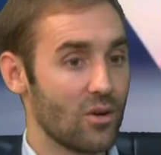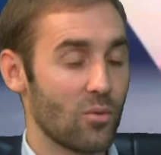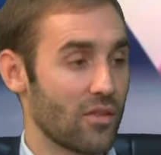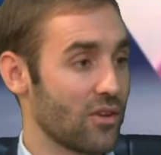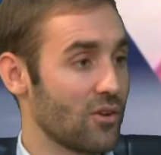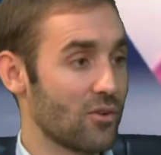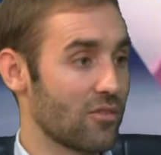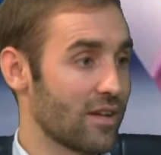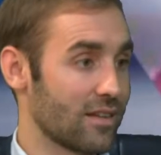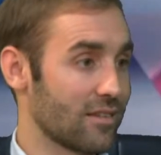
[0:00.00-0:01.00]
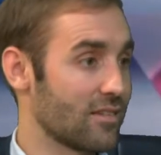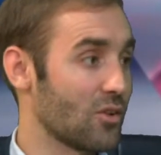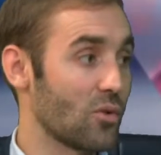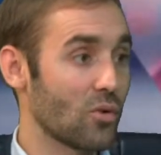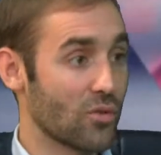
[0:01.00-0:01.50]
whether you're in the
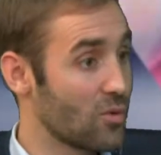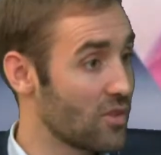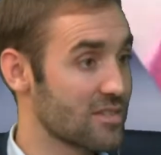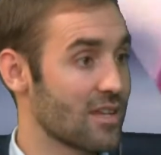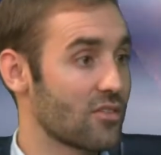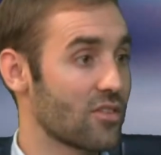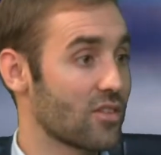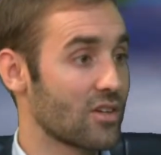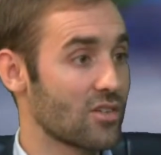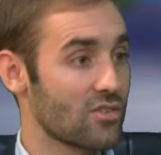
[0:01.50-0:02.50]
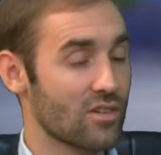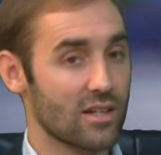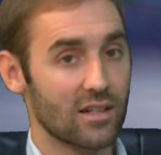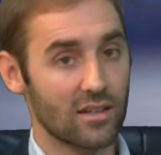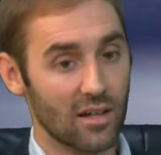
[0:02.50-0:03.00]
north or the south of the
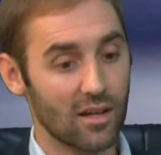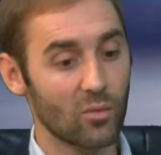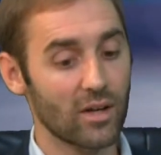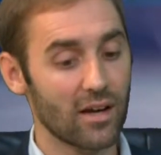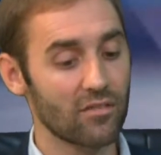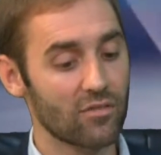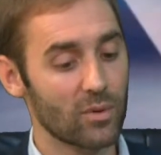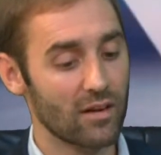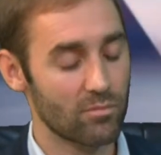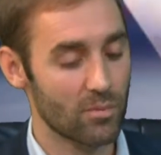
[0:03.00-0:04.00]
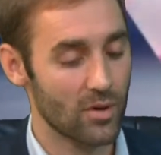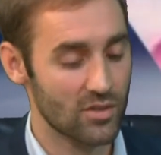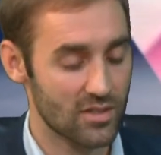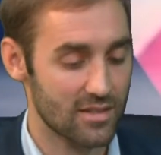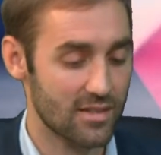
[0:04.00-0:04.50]
country, we have
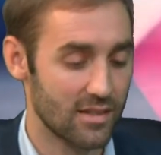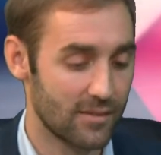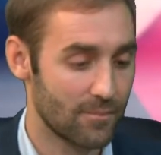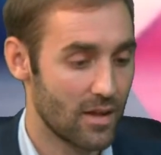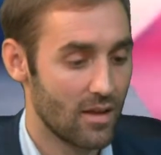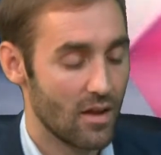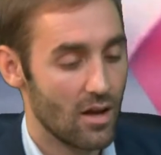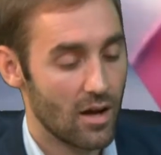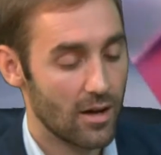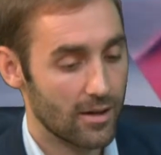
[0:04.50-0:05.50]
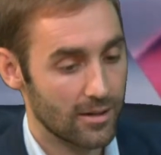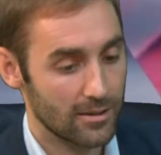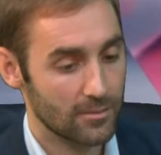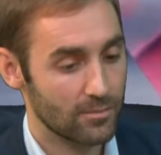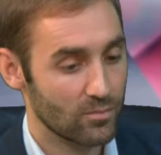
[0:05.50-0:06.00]
promotions there.
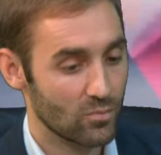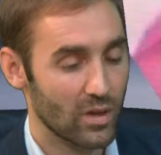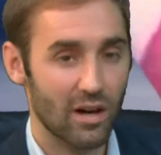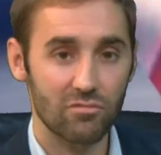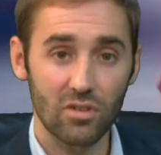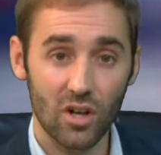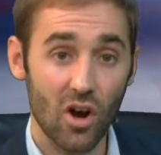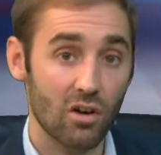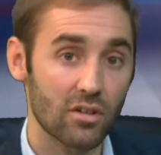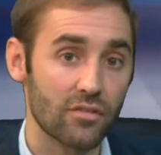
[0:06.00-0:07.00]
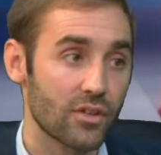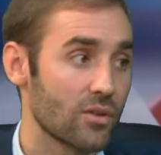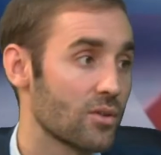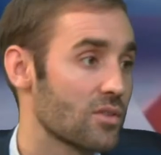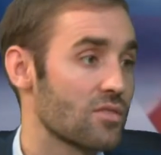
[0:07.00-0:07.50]
We have car
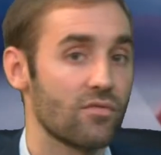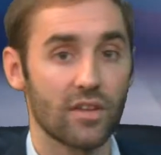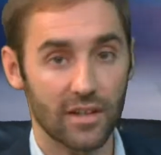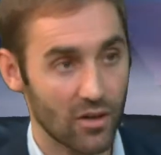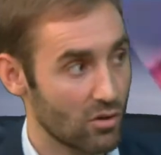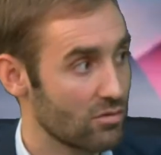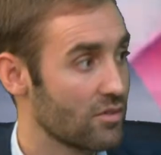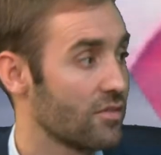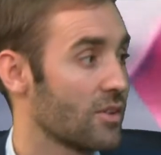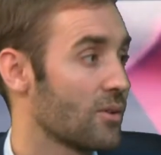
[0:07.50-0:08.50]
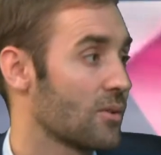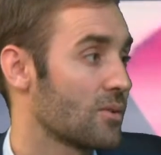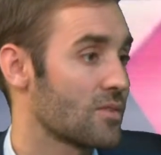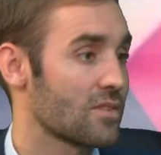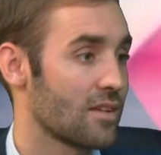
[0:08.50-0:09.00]
reviews, video
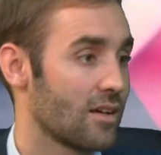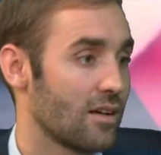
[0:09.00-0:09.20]
reviews,